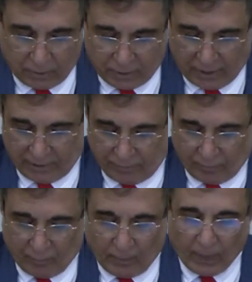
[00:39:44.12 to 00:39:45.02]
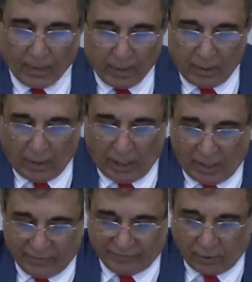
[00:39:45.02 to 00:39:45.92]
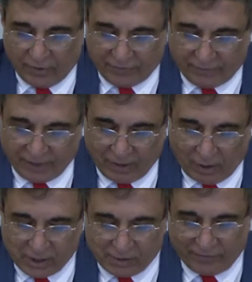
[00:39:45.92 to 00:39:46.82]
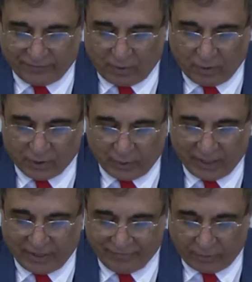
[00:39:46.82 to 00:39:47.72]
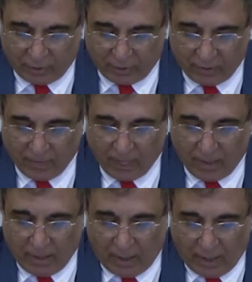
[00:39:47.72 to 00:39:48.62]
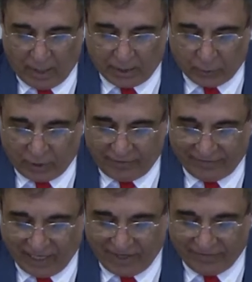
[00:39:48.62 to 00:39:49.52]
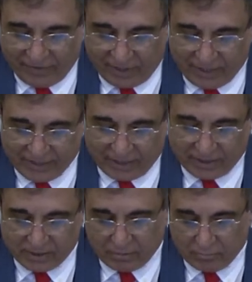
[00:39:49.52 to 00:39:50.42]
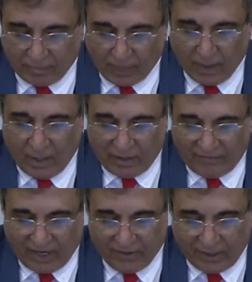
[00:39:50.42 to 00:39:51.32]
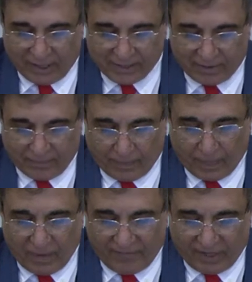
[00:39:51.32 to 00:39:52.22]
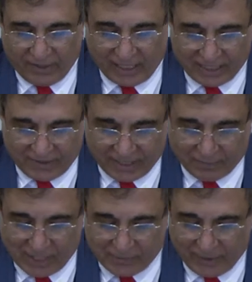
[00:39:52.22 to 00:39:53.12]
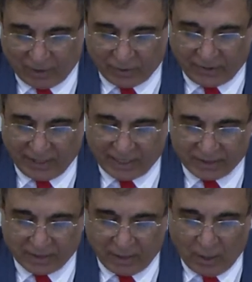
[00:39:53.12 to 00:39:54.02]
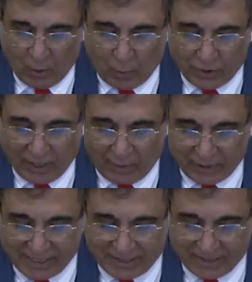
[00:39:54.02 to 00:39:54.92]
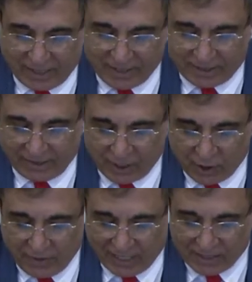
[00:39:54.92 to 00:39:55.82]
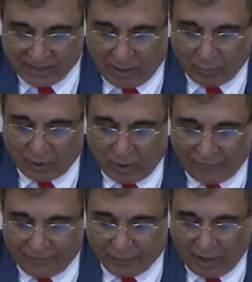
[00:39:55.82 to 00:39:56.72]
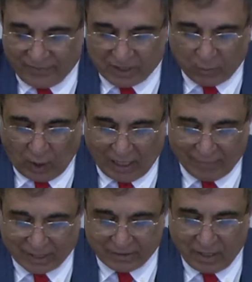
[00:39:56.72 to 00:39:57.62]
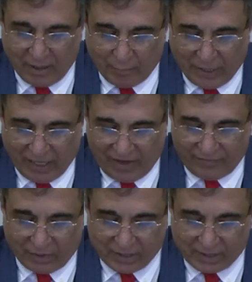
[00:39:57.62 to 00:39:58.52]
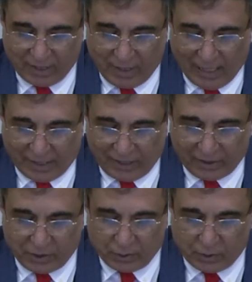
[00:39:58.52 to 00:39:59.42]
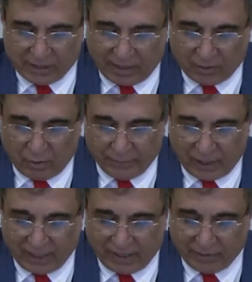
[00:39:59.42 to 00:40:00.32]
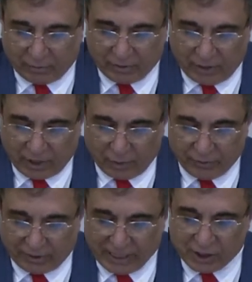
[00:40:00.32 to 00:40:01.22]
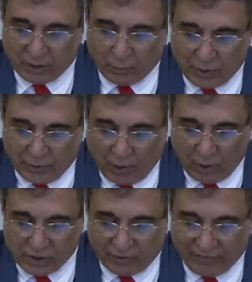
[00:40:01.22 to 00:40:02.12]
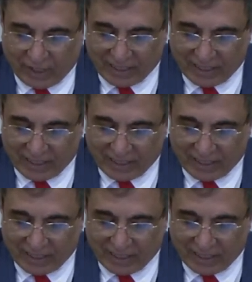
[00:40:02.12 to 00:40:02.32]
Okay. Uh, 4, 3, also 4, 24, uh, 25, 36. Nevertheless, nevertheless, it must be noted that without his hesitation that some of Prophet Muhammad's behaviors and attitudes are completely in uh, contradiction with those of the